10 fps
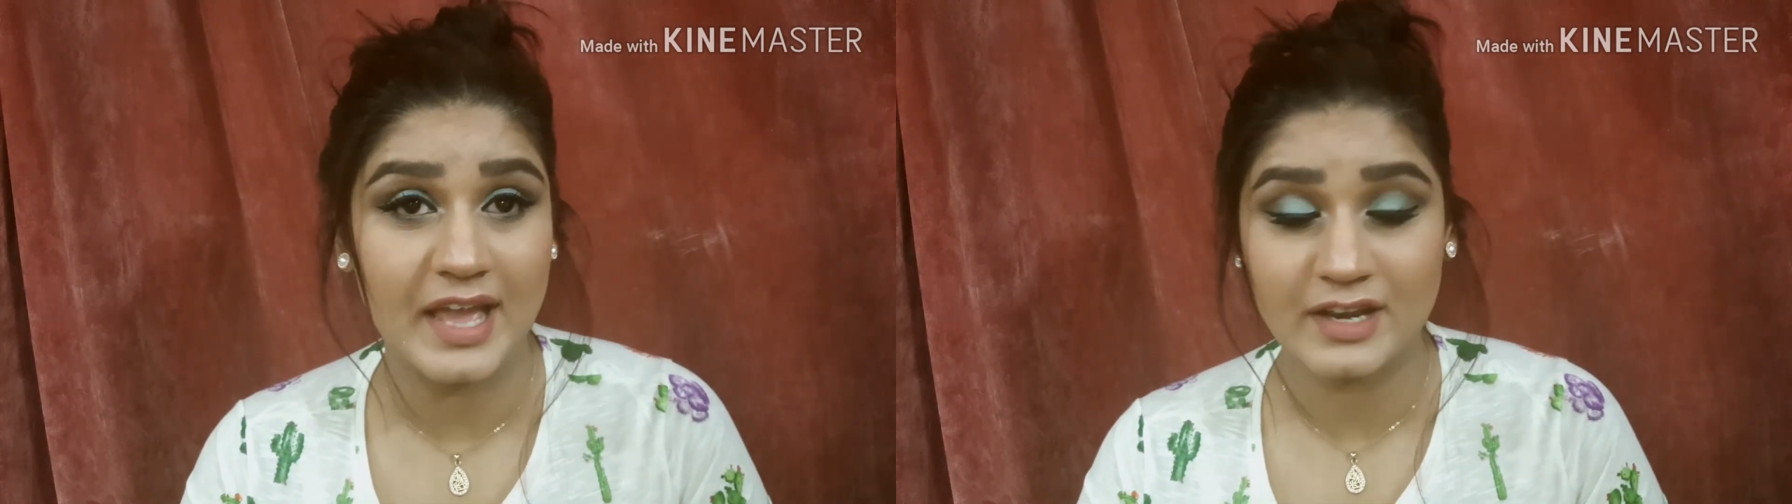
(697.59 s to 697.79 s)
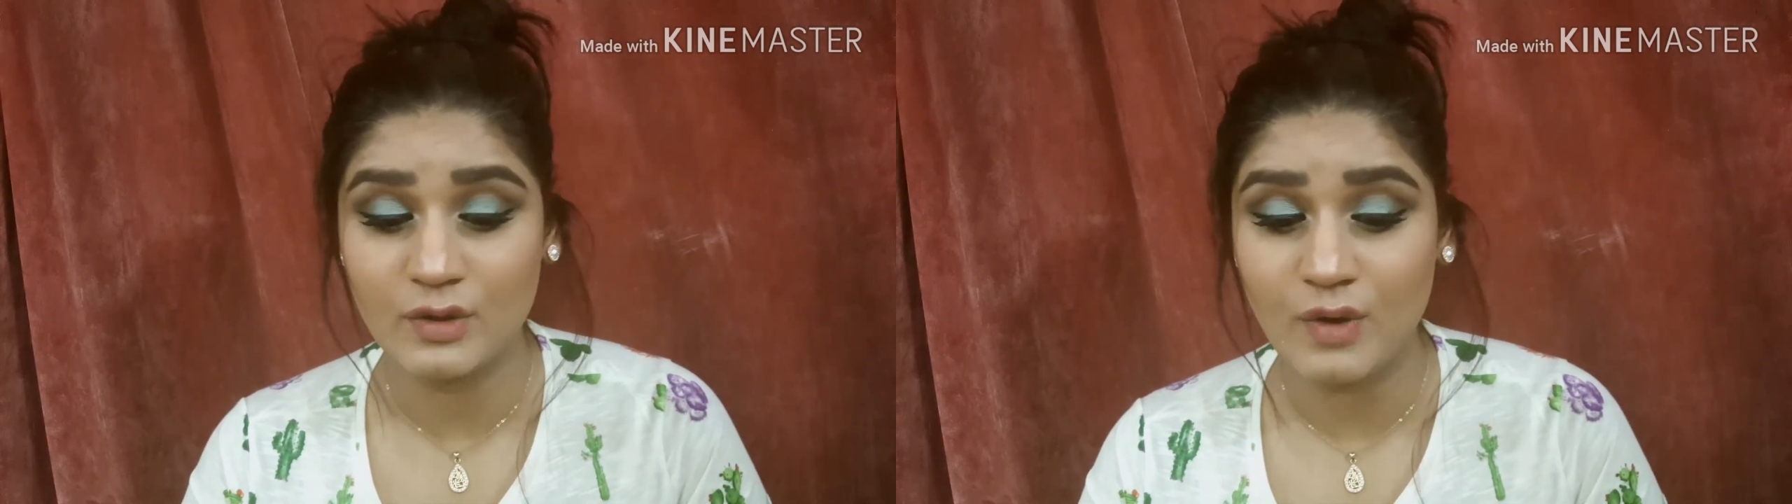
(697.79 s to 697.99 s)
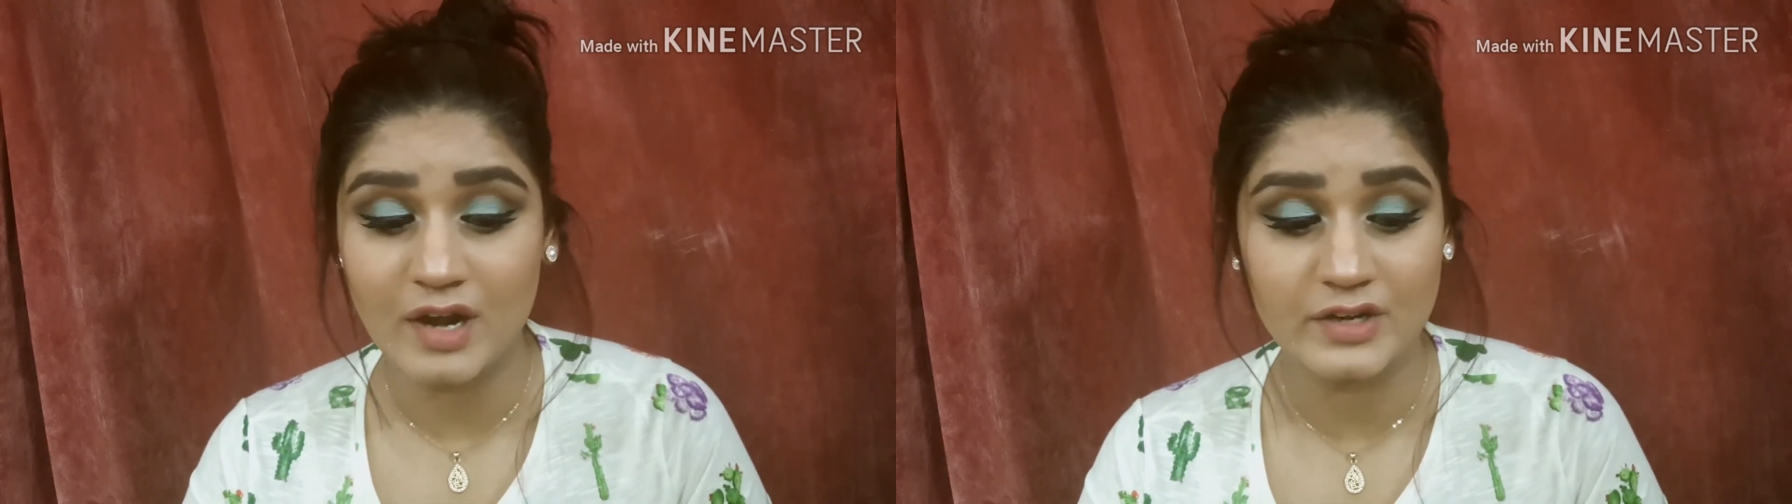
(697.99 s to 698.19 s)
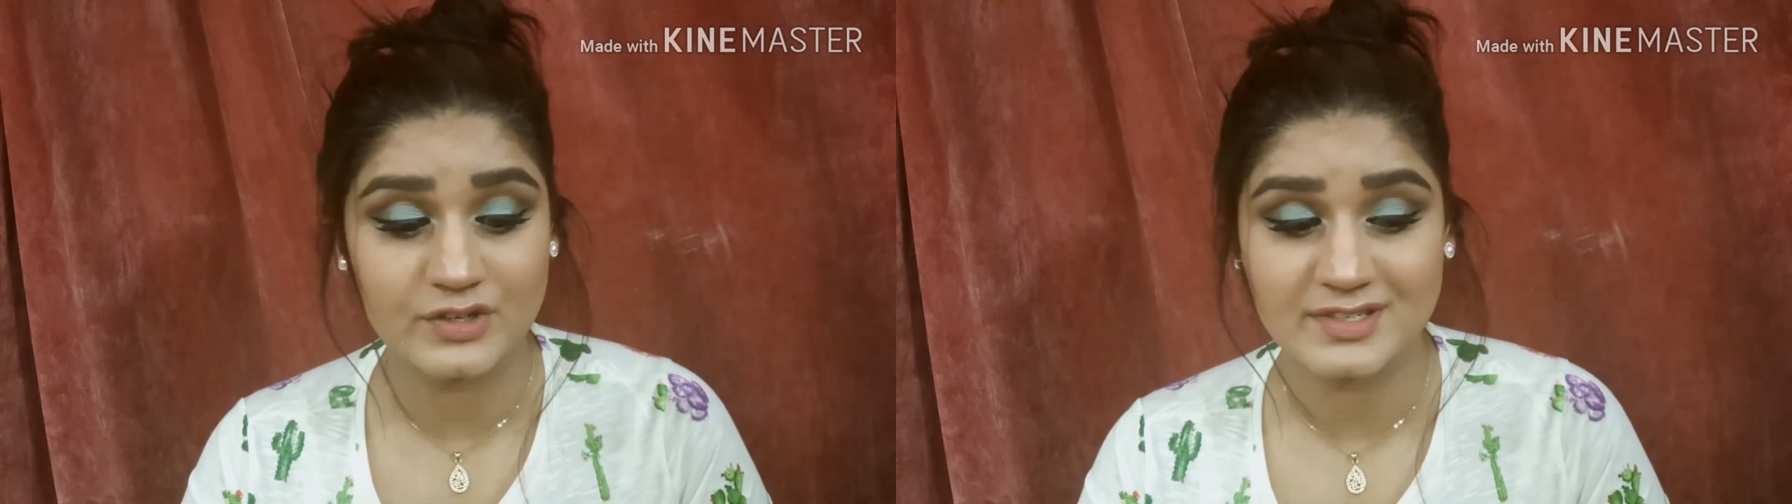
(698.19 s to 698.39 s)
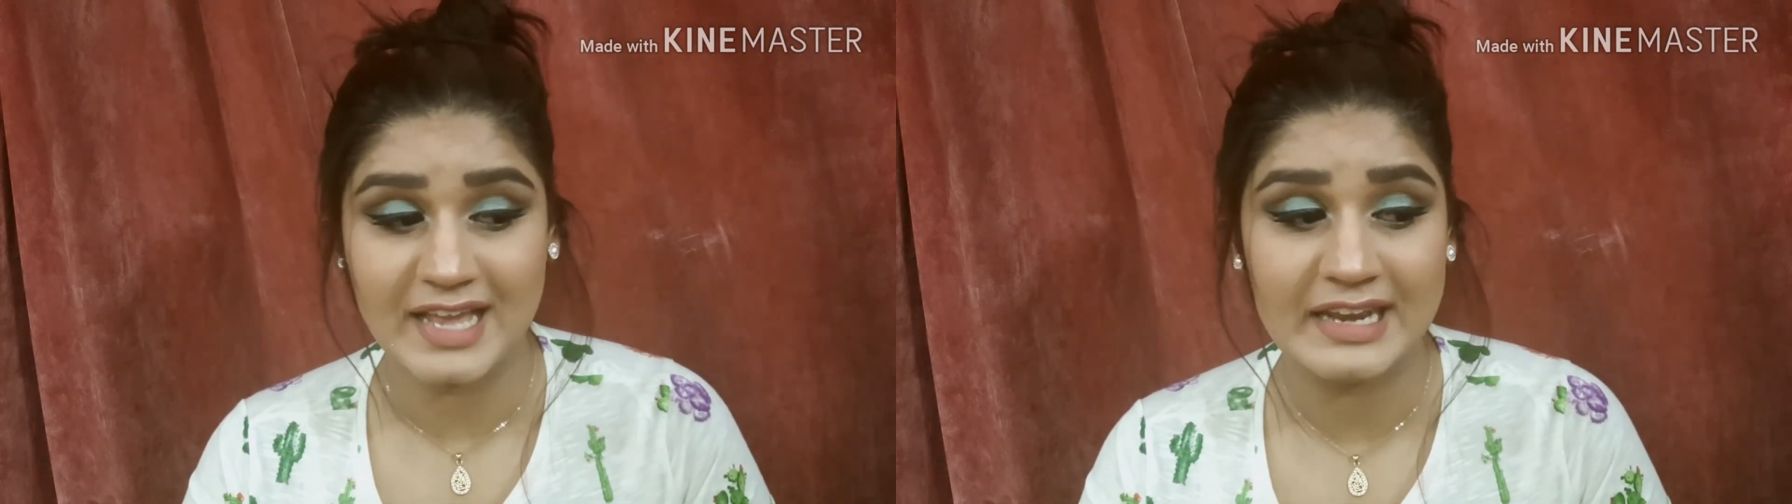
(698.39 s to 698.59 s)
I know our
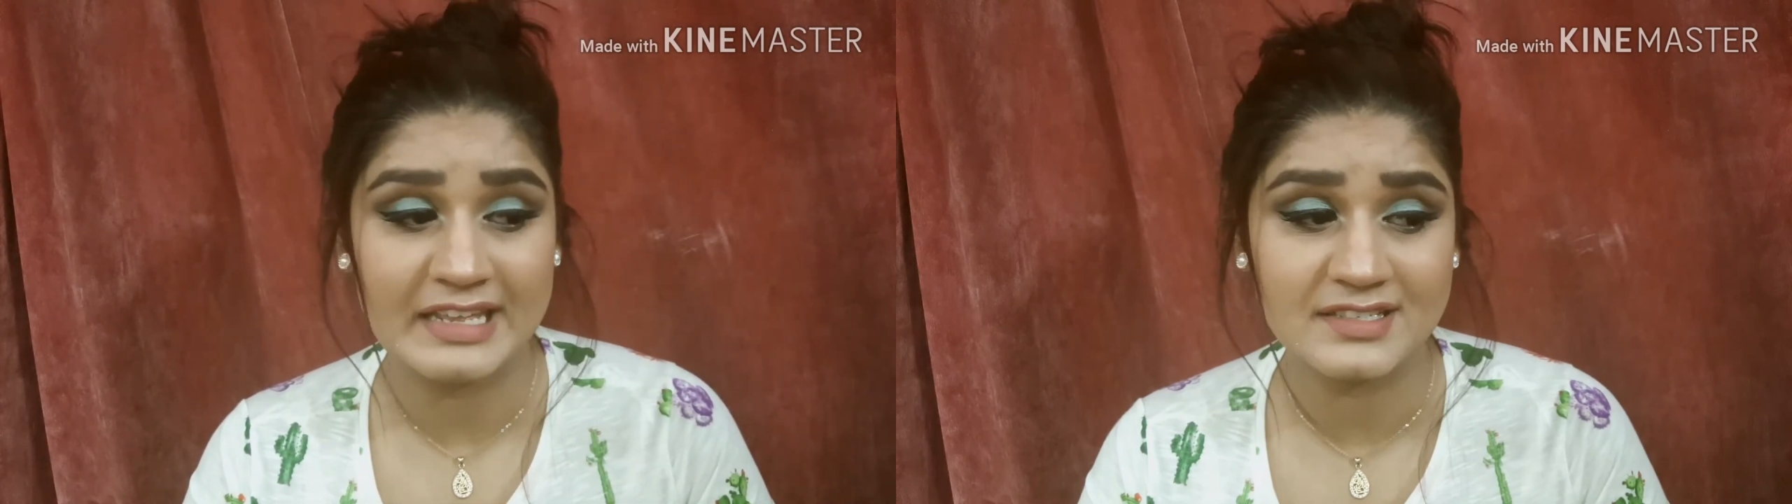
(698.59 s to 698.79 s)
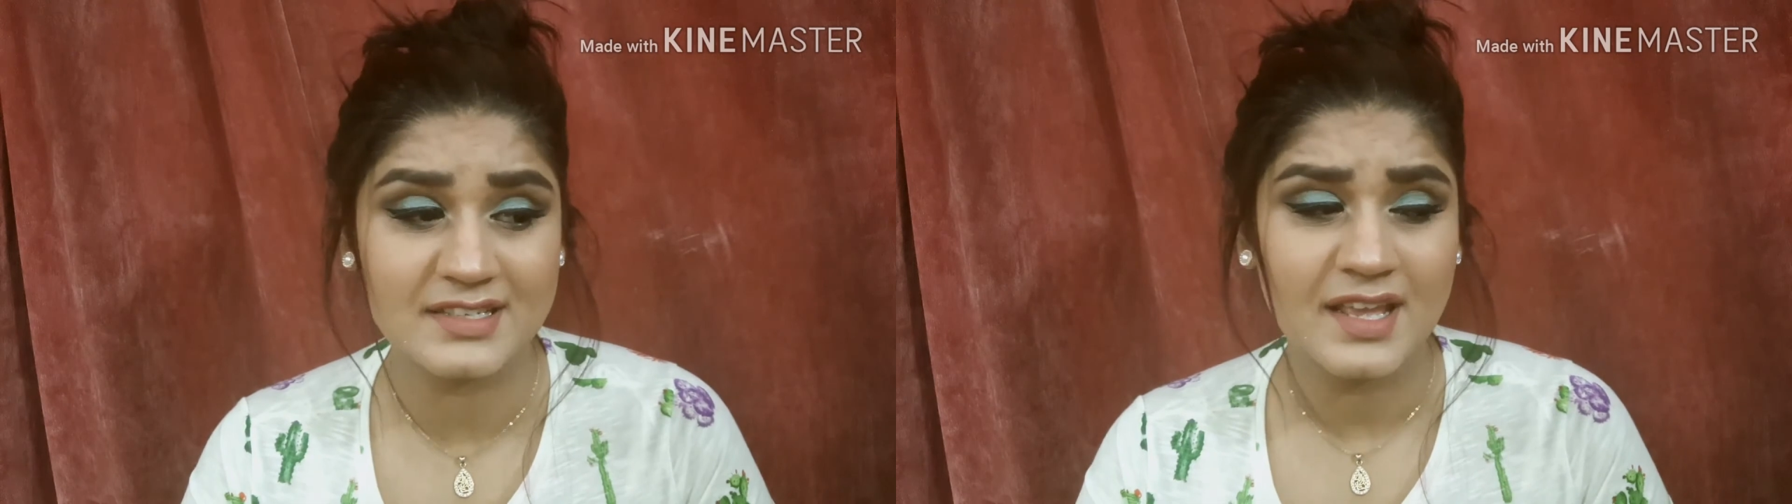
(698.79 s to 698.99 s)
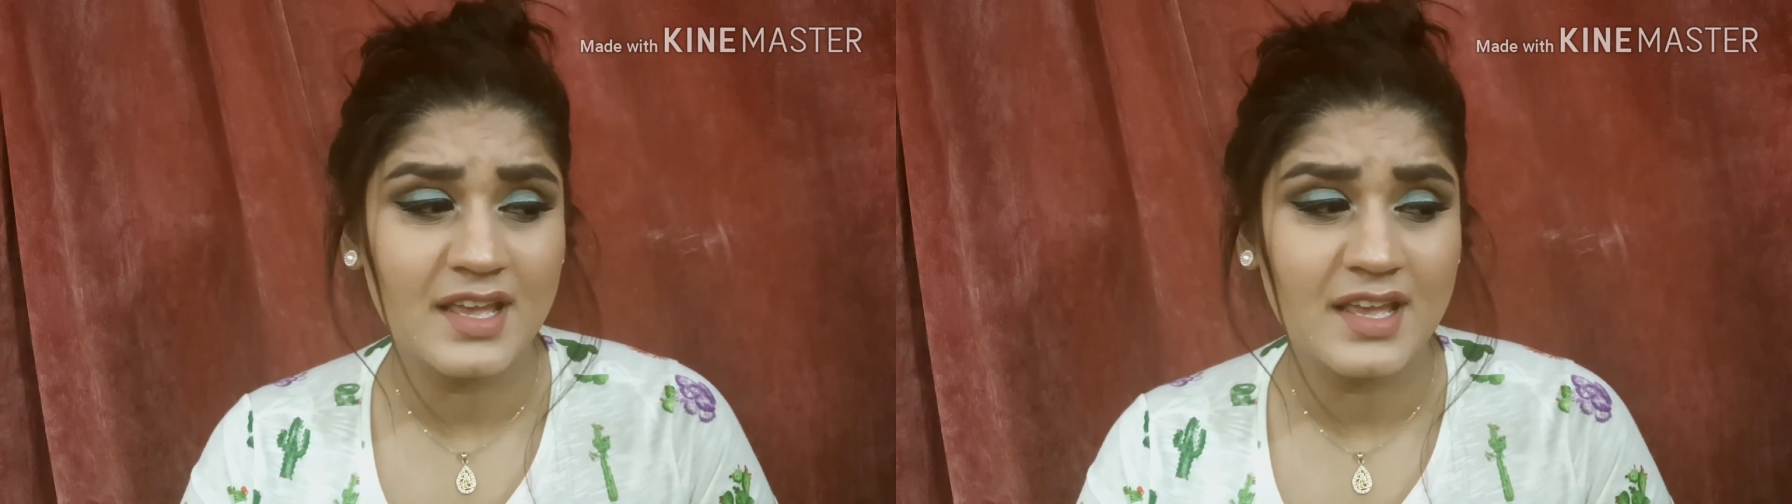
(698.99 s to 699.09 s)
society is